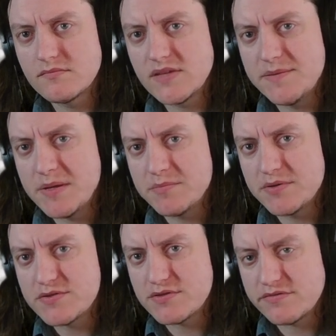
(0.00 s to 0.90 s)
and
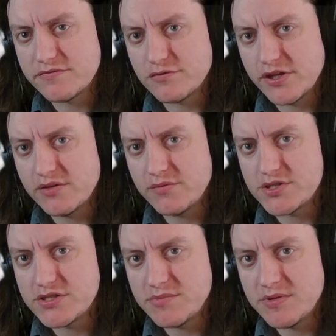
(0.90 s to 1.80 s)
Bamboozle's free, which
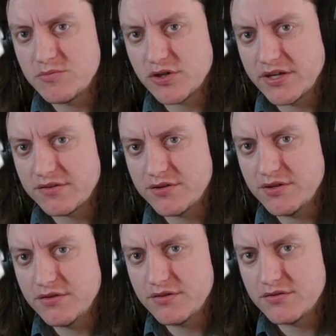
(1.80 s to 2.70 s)
is a bit more
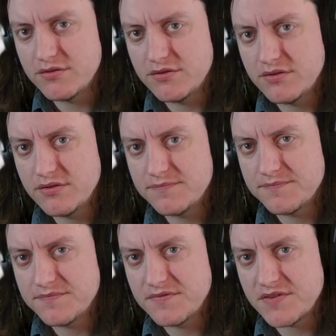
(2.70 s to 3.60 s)
aggro though.
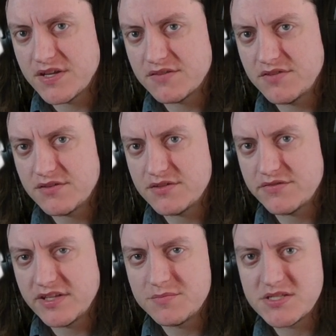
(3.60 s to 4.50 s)
Fang Fighter
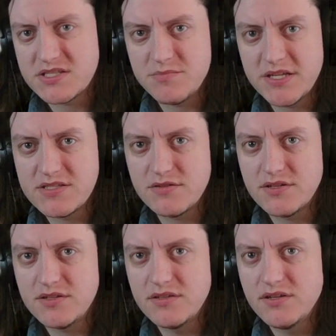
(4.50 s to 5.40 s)
develops a space
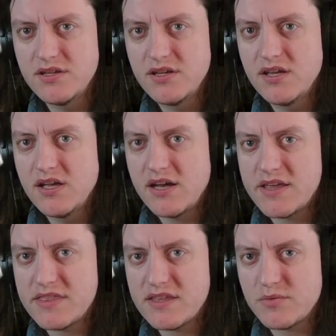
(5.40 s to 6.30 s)
unit. I
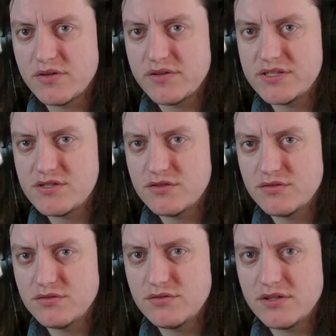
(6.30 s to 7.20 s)
think we're going
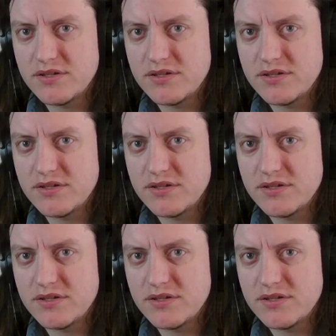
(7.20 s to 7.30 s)
to